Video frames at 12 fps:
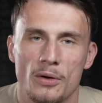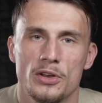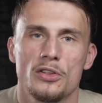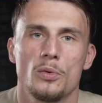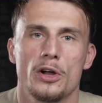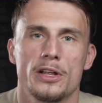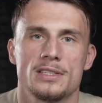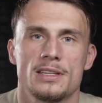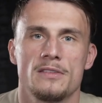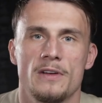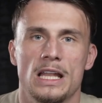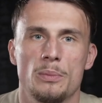Now, in other words,
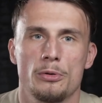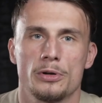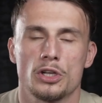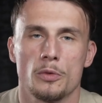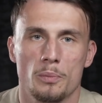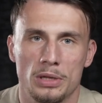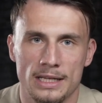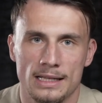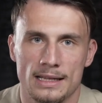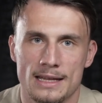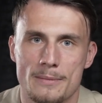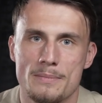the developer had
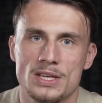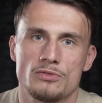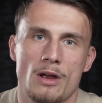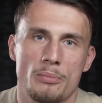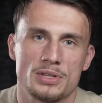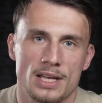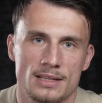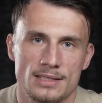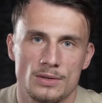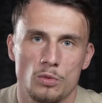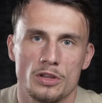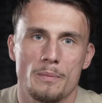completely
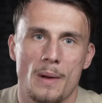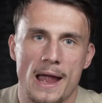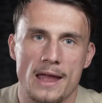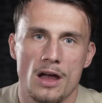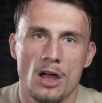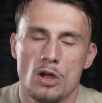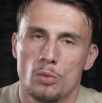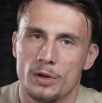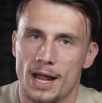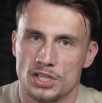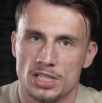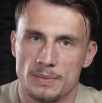misrepresented what the buyer
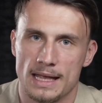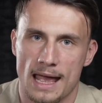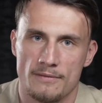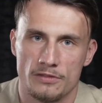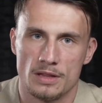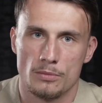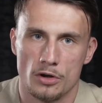would actually be getting for the